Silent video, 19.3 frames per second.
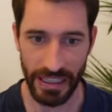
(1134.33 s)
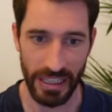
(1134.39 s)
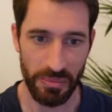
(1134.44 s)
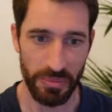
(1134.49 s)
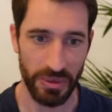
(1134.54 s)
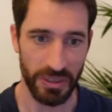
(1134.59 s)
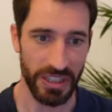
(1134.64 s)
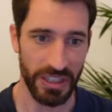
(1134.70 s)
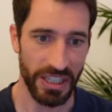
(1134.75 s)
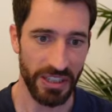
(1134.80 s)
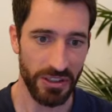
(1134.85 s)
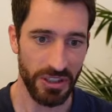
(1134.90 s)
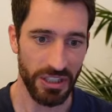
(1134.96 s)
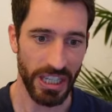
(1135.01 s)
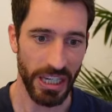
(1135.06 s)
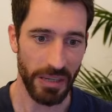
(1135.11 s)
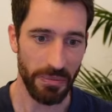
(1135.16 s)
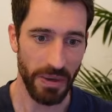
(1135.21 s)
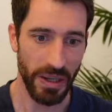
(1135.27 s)
the potato
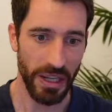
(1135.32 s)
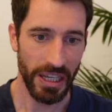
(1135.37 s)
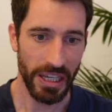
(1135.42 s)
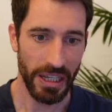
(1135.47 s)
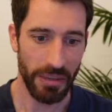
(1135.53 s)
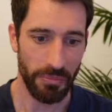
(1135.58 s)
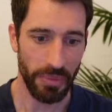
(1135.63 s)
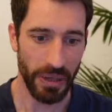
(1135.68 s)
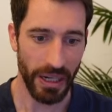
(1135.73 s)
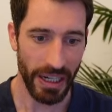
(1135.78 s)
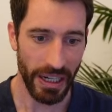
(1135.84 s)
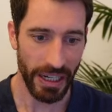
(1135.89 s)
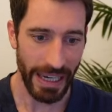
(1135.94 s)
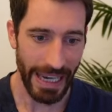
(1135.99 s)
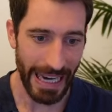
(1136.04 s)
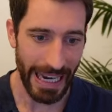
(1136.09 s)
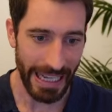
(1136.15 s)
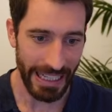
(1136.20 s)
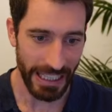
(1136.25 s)
shape
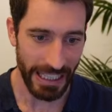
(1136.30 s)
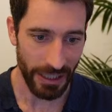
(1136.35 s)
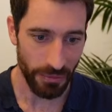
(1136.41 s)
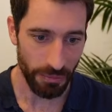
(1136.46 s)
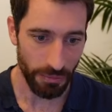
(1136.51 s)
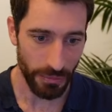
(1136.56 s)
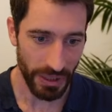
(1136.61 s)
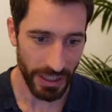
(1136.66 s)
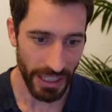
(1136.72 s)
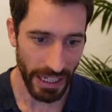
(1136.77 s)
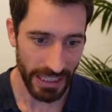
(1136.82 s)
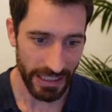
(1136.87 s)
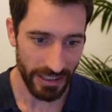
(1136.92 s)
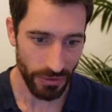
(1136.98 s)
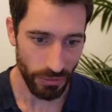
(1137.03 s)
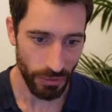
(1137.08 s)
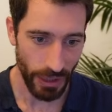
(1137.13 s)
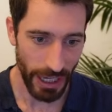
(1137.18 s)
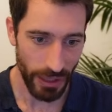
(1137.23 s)
by adding
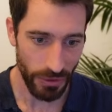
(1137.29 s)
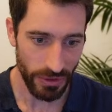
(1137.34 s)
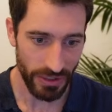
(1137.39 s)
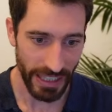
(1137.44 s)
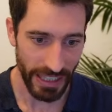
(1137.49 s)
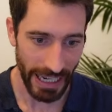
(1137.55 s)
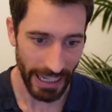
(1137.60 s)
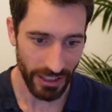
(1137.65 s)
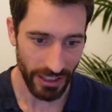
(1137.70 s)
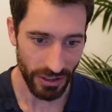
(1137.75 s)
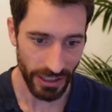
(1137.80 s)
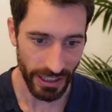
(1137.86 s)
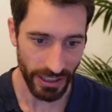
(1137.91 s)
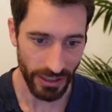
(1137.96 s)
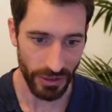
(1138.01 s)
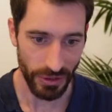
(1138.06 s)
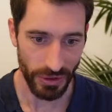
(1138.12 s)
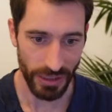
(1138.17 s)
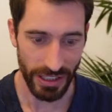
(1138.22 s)
nice rounds
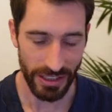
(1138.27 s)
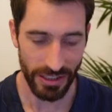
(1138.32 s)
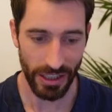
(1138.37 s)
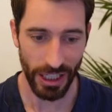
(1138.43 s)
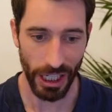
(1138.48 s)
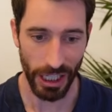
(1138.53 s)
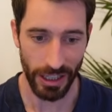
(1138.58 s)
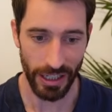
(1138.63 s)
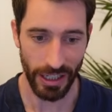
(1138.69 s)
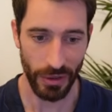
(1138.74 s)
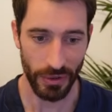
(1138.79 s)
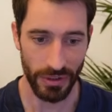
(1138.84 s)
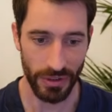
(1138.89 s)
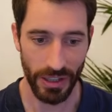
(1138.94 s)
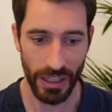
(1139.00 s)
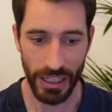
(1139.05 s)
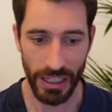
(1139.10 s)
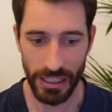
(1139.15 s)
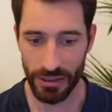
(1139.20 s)
actually to this
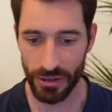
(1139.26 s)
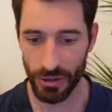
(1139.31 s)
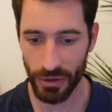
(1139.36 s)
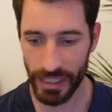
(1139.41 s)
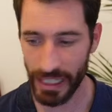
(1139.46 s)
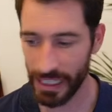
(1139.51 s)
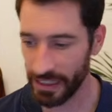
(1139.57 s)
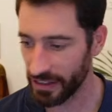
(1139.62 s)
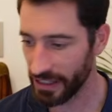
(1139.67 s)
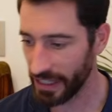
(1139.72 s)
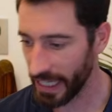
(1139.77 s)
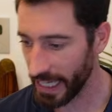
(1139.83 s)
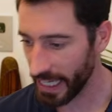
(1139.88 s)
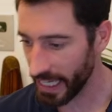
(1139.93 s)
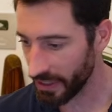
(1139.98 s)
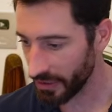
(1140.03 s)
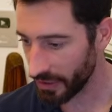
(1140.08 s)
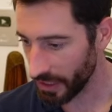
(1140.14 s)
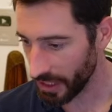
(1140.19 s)
cutout, so that the
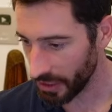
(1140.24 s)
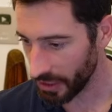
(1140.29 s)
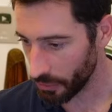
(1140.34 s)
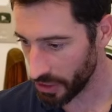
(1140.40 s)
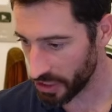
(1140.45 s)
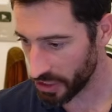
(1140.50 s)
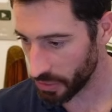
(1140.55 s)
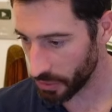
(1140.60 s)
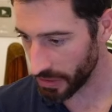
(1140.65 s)
air which